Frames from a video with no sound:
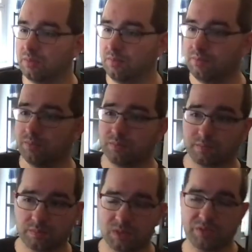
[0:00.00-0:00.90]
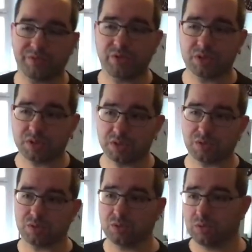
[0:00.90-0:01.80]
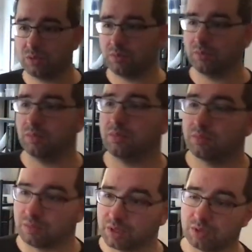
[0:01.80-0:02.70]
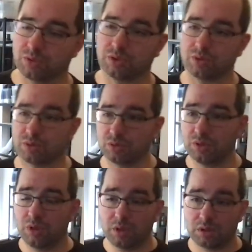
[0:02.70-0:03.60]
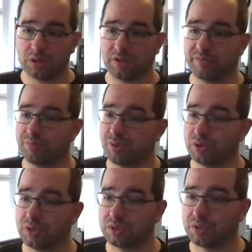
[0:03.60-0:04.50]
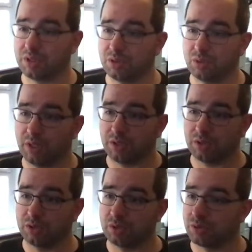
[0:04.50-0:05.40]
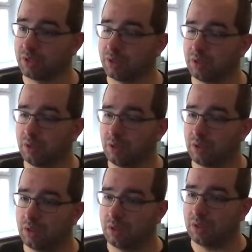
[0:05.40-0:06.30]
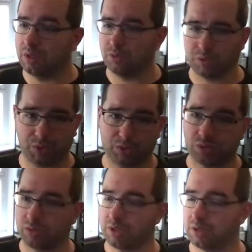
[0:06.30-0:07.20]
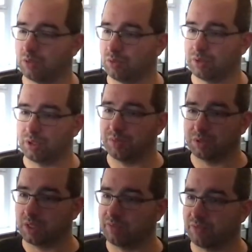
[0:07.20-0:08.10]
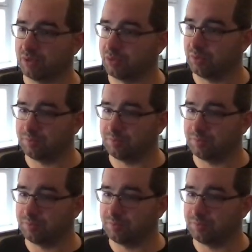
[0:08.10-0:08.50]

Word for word: if first is to do, then return true, or even put this into a ternary, uh, which I'm not doing right now. We want to keep this kind of readable.